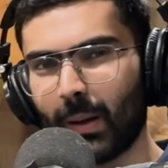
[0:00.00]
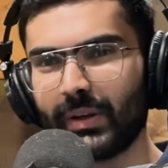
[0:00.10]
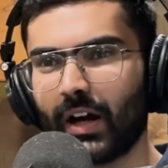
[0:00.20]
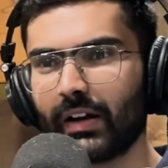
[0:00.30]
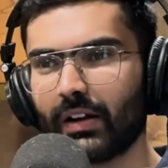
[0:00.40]

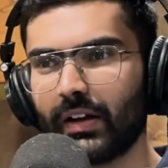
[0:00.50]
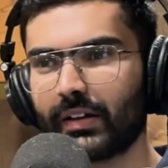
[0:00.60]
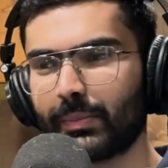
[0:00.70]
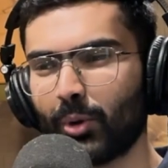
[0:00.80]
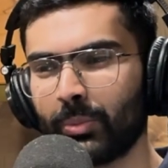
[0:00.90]
mean, I'd
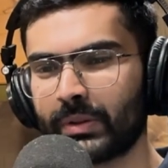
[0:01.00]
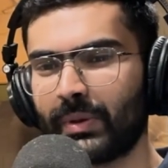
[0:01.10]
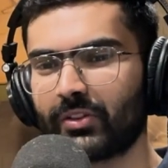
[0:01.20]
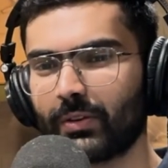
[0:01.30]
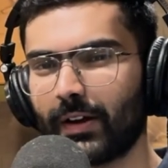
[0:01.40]
like Mohammed
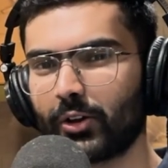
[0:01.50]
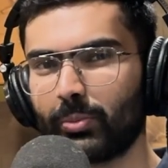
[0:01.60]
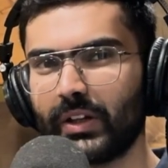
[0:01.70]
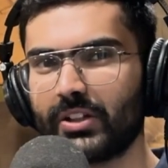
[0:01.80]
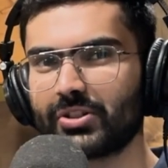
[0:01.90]
Ben Sulayem to
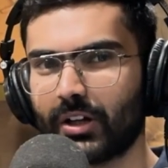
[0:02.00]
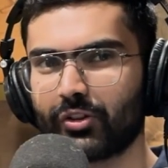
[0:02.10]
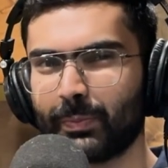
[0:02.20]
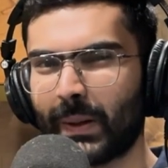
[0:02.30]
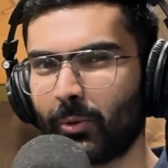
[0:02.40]
be in charge
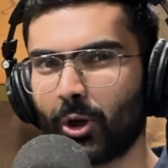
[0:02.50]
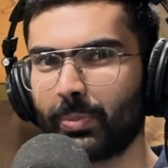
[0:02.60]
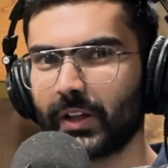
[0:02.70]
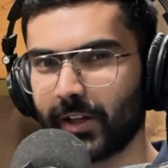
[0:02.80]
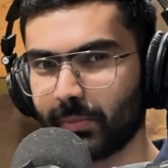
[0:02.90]
of my
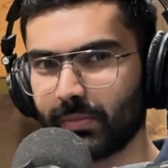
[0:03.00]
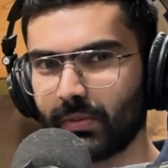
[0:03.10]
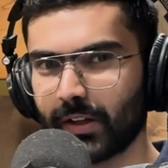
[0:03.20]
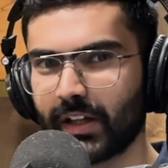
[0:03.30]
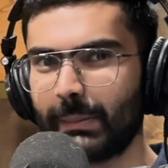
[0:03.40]
Monopoly game.
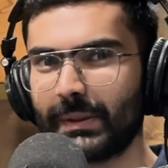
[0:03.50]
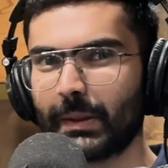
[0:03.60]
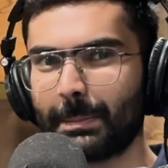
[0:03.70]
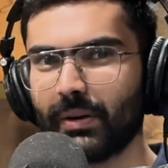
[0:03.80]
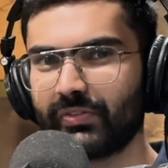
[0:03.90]
Like, he'd be
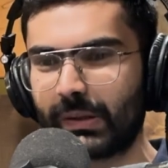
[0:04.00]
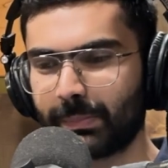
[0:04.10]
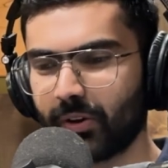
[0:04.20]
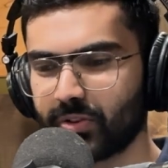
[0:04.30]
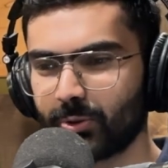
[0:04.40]
the perfect
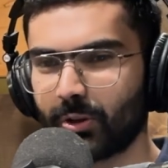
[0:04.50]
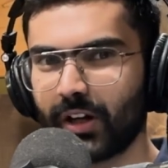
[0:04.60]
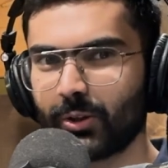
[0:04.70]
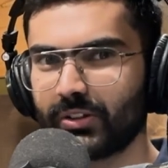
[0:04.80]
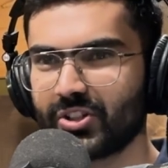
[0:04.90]
person to
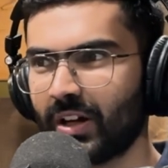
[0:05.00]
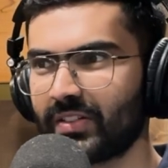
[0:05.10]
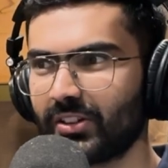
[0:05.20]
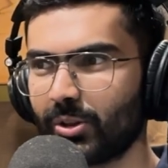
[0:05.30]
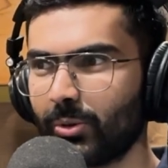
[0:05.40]
write all the
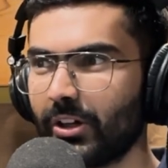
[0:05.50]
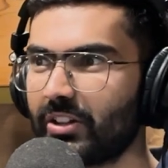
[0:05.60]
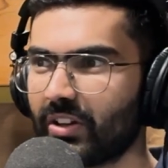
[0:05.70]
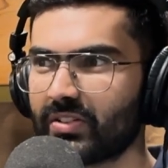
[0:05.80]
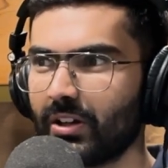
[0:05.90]
chance and
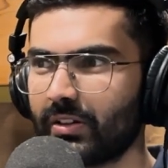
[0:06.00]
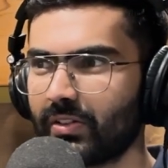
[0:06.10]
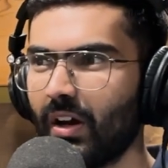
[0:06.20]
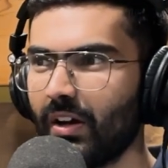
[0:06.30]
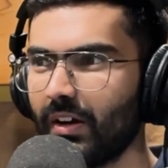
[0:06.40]
community chess
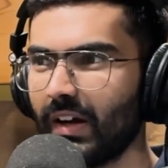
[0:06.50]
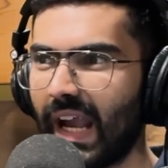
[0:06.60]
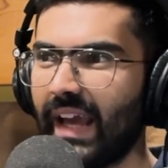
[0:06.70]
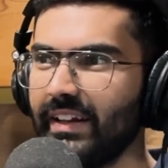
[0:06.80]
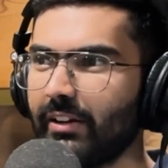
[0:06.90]
cards.
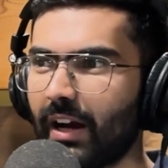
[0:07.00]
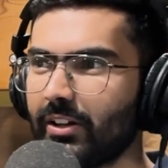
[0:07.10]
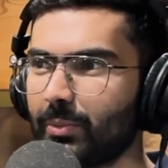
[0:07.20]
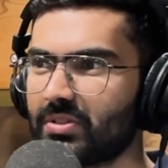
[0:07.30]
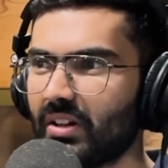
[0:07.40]
Any
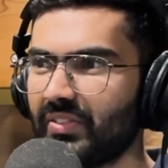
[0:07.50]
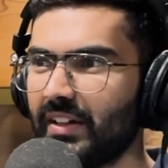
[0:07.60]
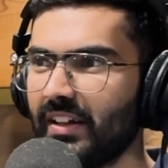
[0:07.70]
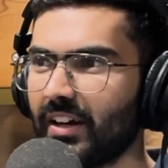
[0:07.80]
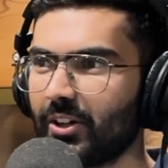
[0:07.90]
random stuff,
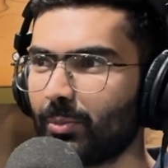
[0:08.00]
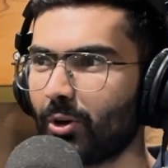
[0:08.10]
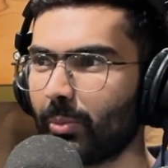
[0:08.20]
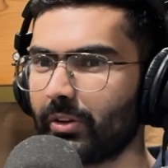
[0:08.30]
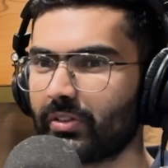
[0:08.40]
any random
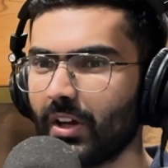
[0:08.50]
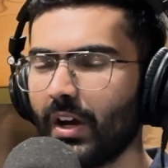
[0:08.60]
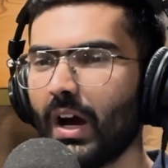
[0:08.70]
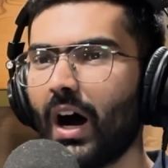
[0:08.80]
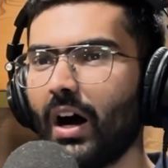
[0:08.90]
comments.
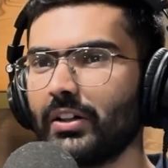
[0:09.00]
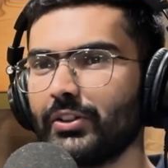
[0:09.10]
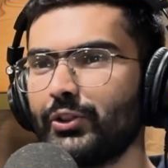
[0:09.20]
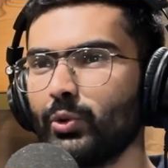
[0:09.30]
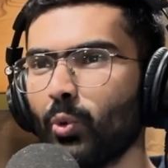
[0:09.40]

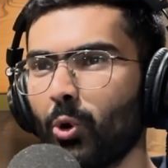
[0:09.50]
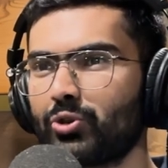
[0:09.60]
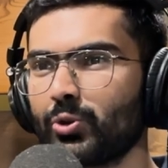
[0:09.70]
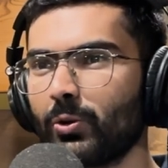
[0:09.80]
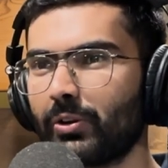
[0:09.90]
You
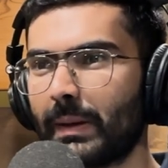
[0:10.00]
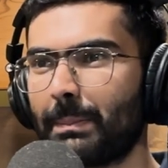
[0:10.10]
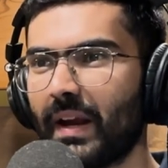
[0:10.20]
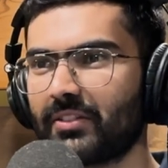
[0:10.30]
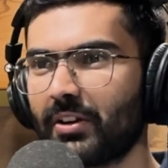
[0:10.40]
wore jewellery,
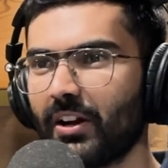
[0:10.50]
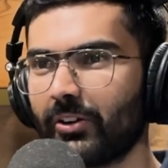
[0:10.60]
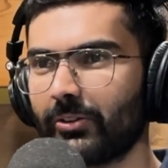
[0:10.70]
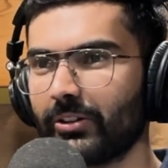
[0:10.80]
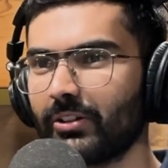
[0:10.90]
pay
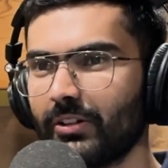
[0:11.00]
300.